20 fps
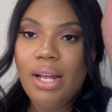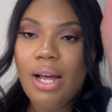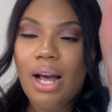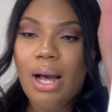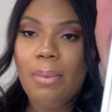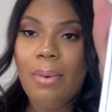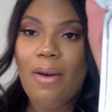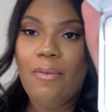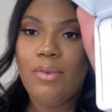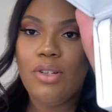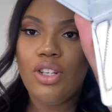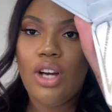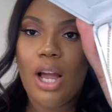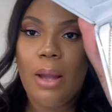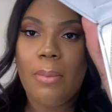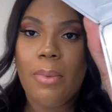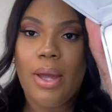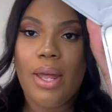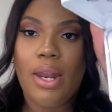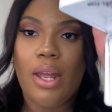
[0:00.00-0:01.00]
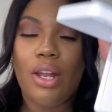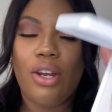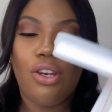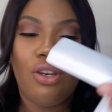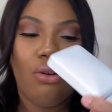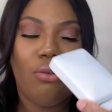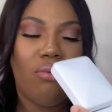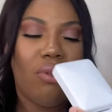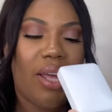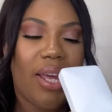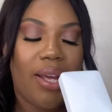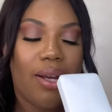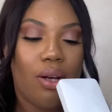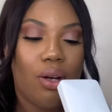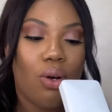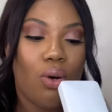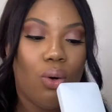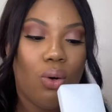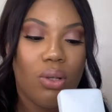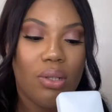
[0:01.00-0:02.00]
Um, I've been talking about getting a new like
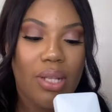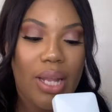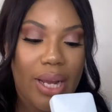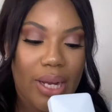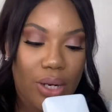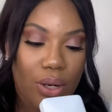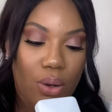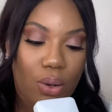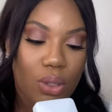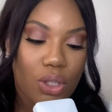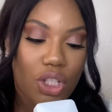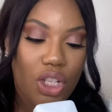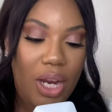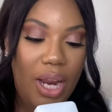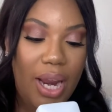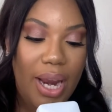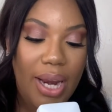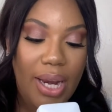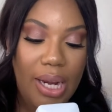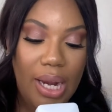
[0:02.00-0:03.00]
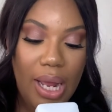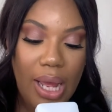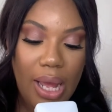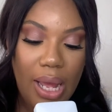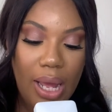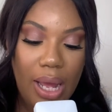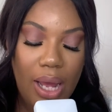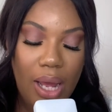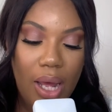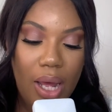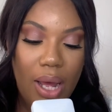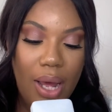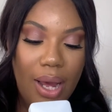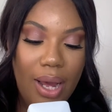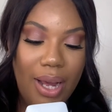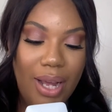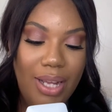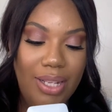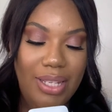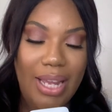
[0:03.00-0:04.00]
gold neck, gold chain,
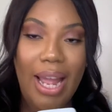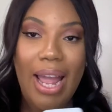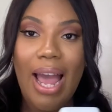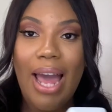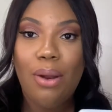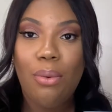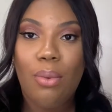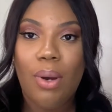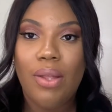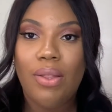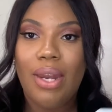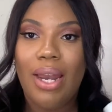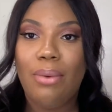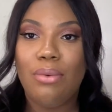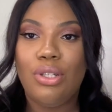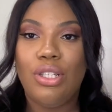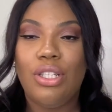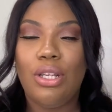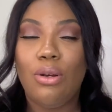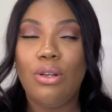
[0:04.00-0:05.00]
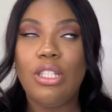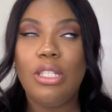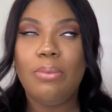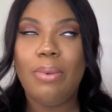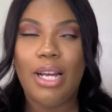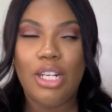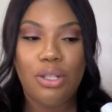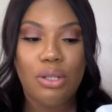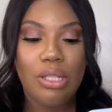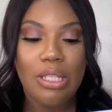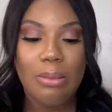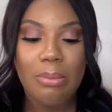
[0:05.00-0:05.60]
because I had one that I was so special to